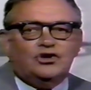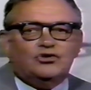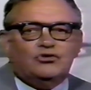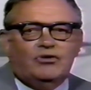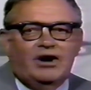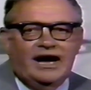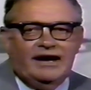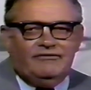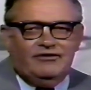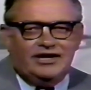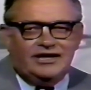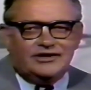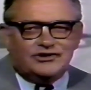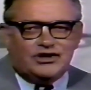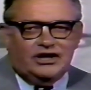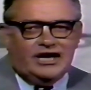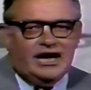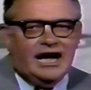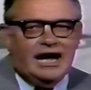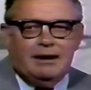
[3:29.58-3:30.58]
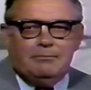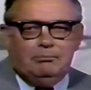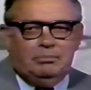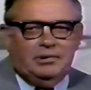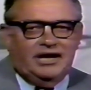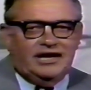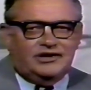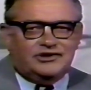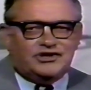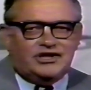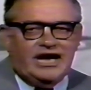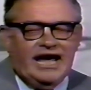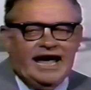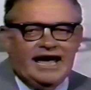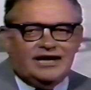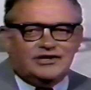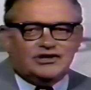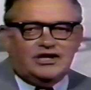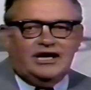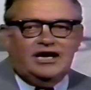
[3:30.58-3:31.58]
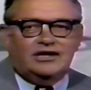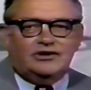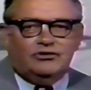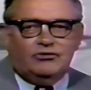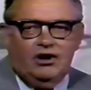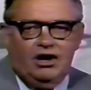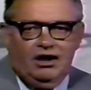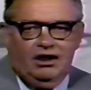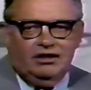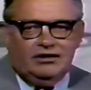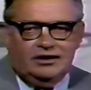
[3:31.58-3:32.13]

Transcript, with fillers: Driving is a complex task under all